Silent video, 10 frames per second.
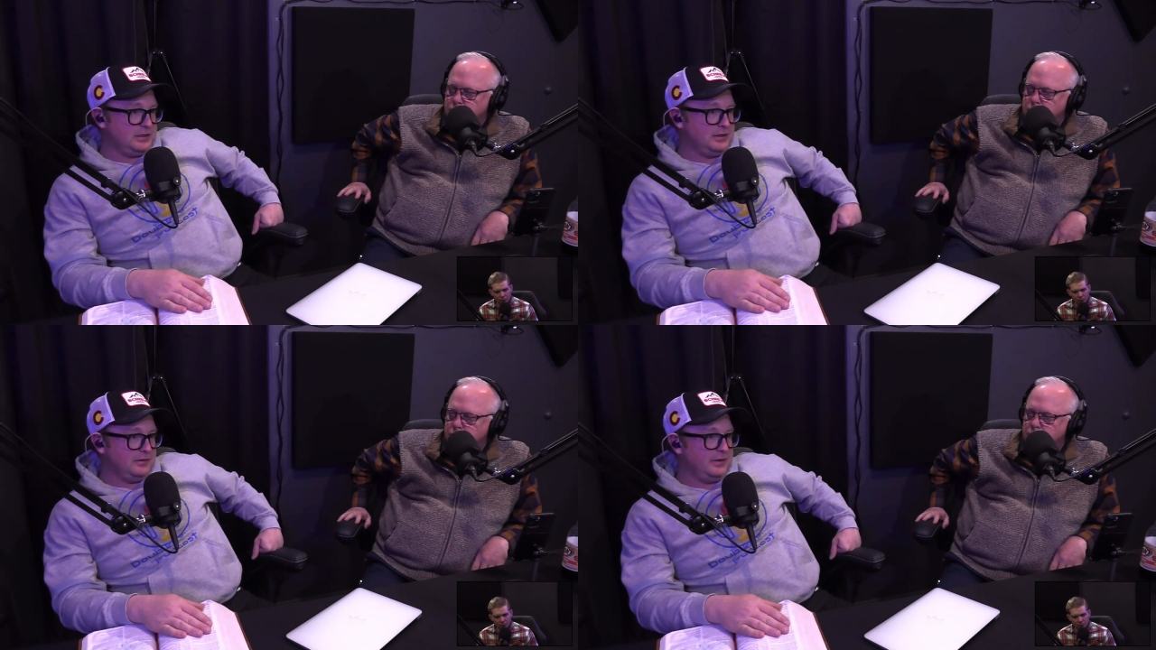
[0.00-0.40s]

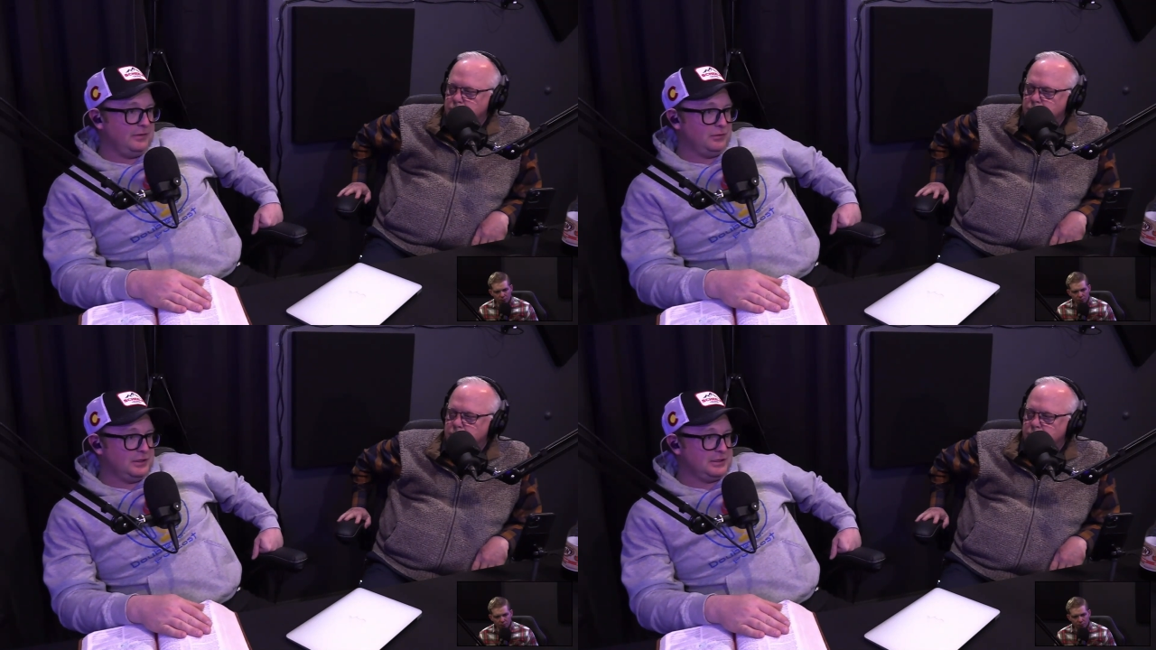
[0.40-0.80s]
Speaker 1: of
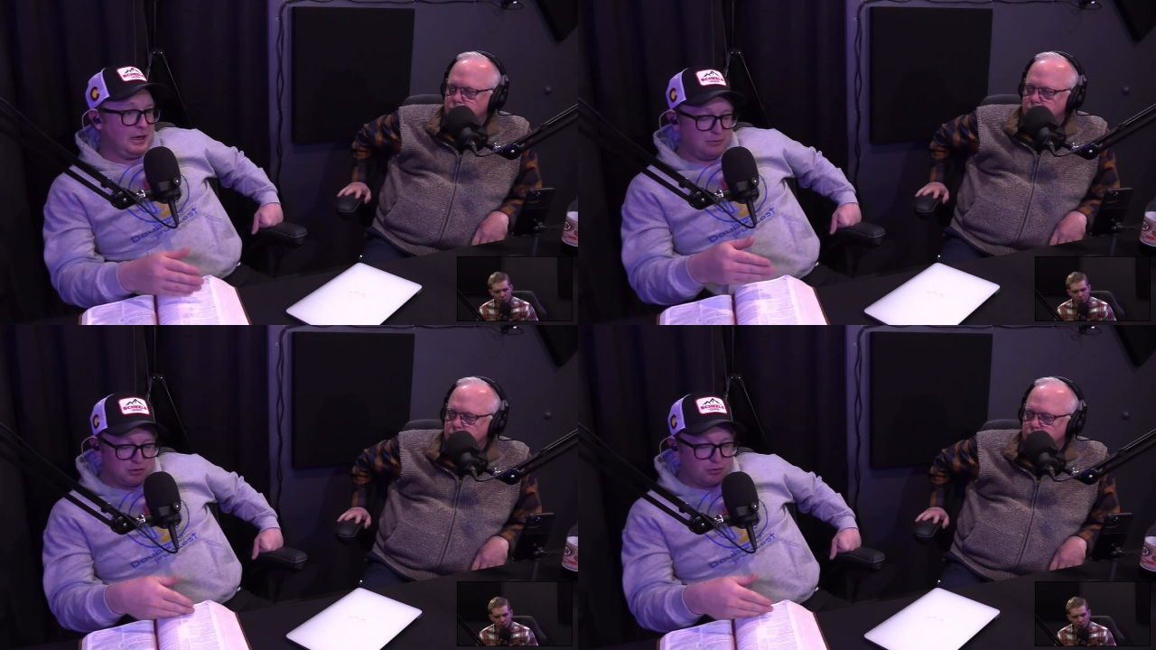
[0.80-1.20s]
faithfulness. I'm
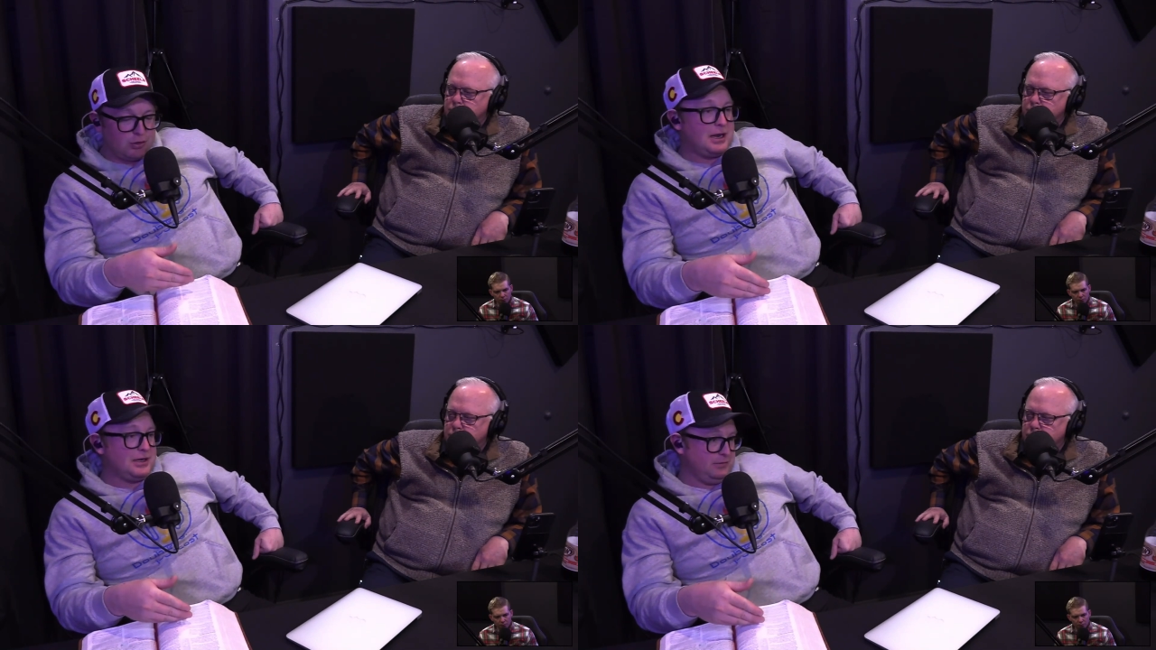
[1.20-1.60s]

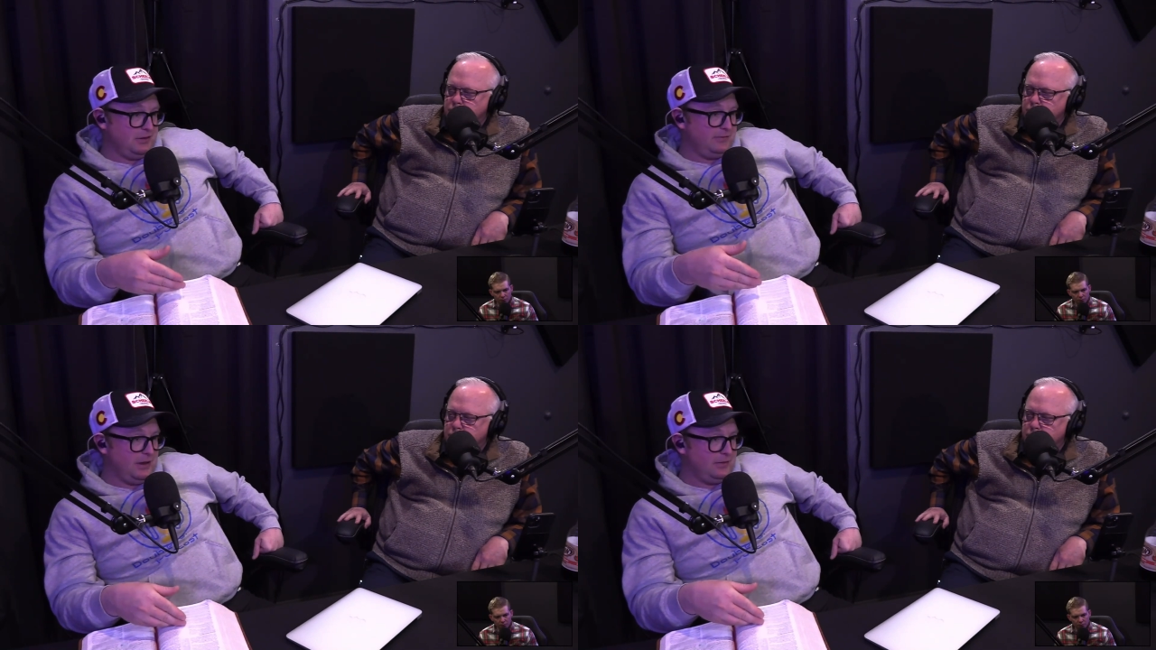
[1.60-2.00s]
trying to be
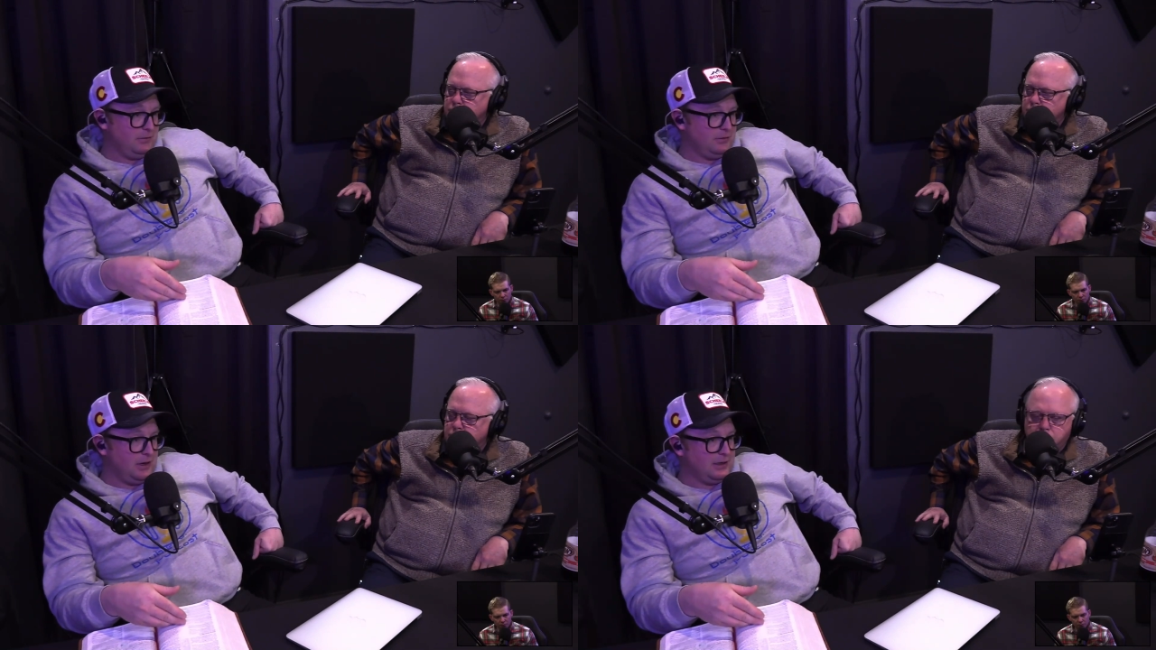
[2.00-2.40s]
faithful
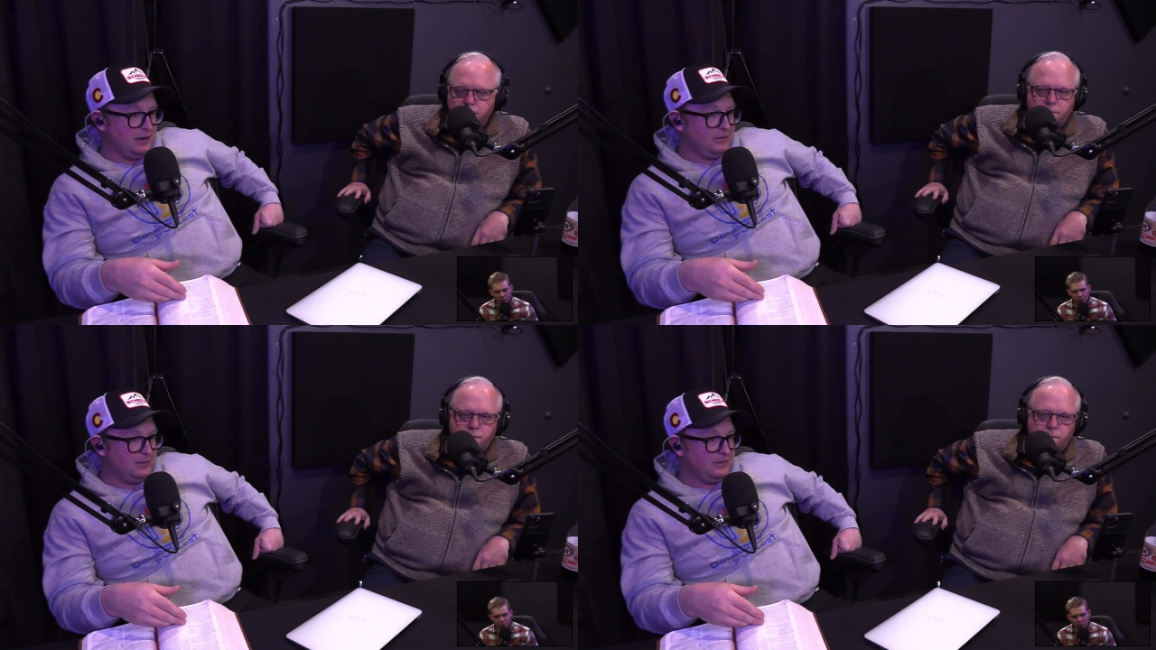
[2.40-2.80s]
right now,
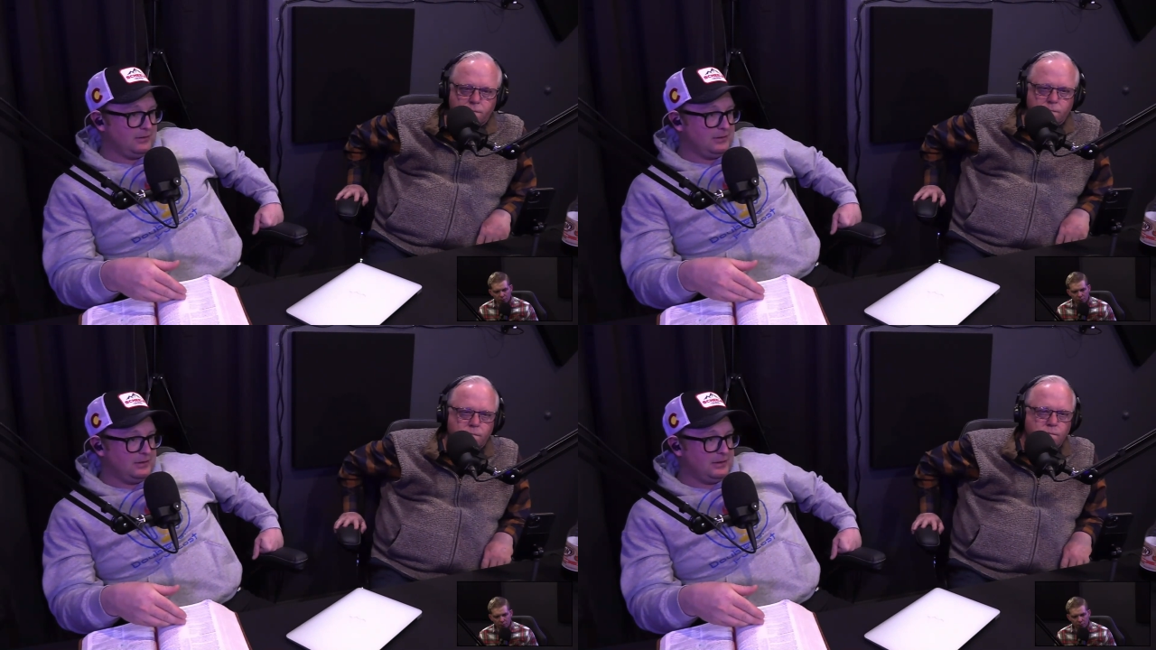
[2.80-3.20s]

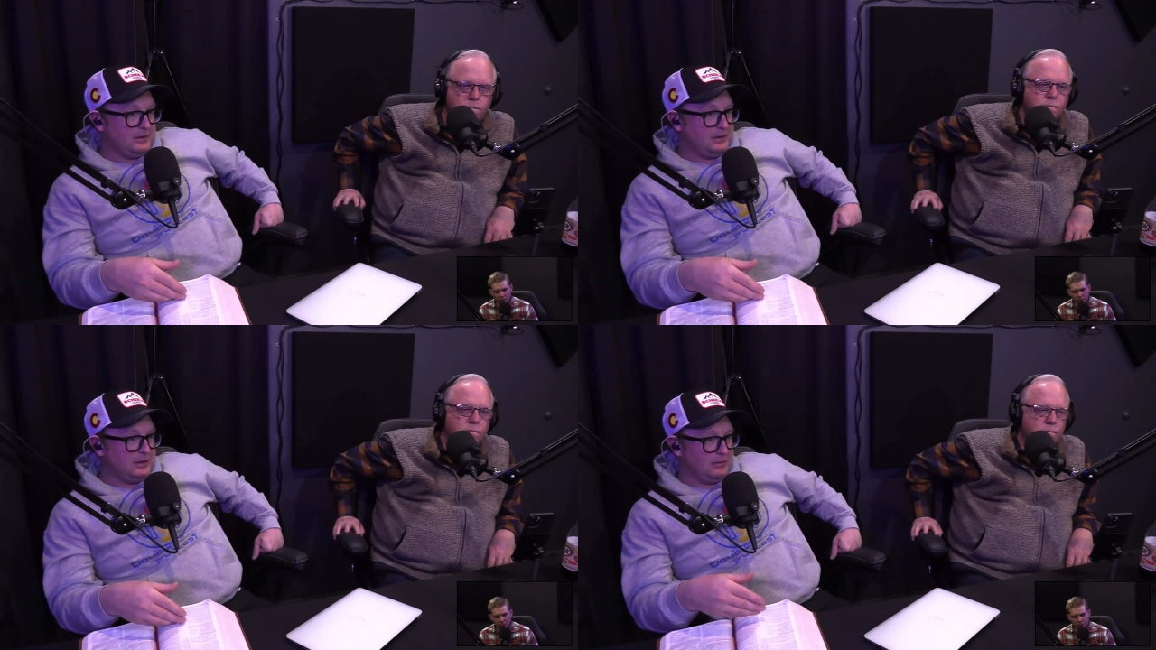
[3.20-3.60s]

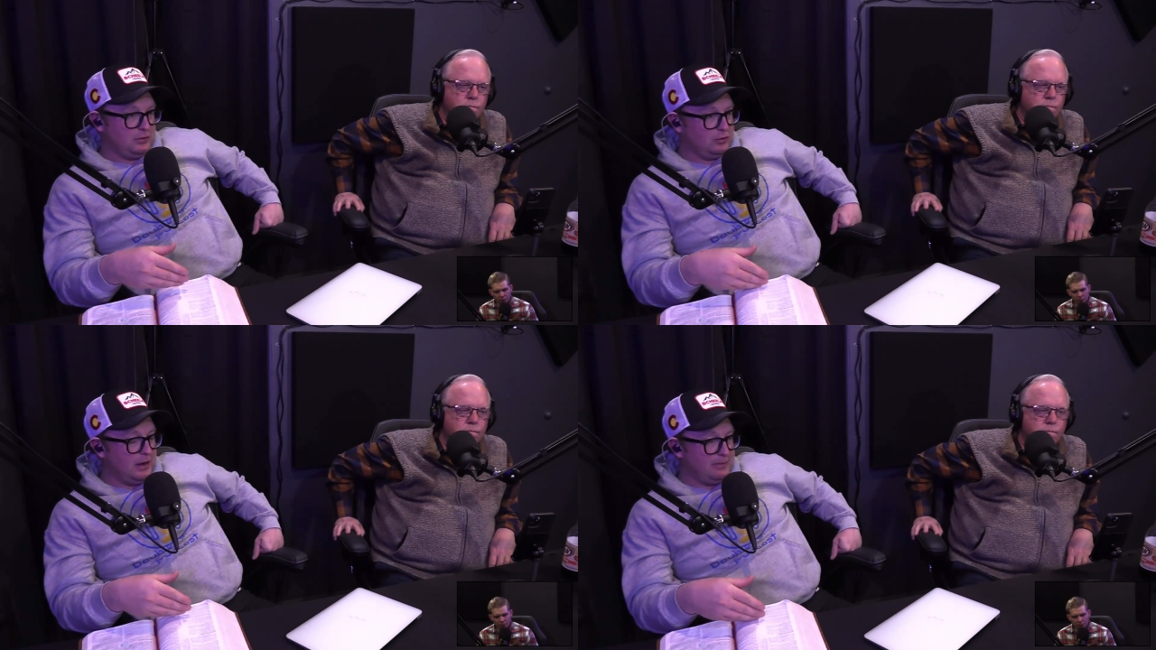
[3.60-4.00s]
I'm doing
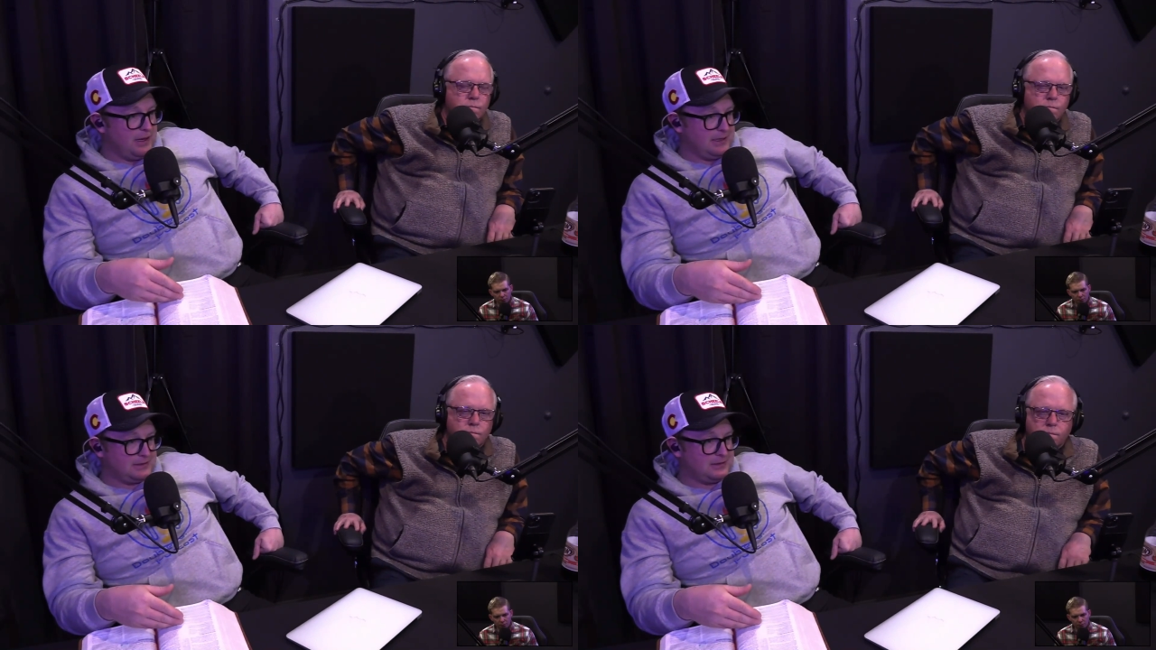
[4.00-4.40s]
my
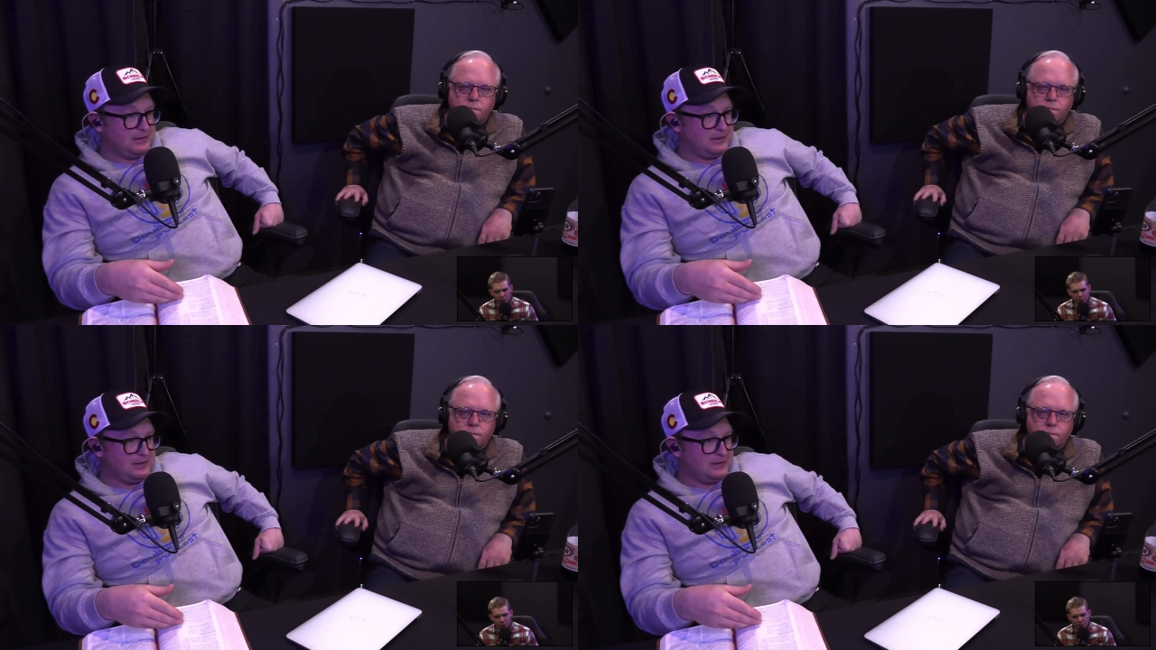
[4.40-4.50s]
best.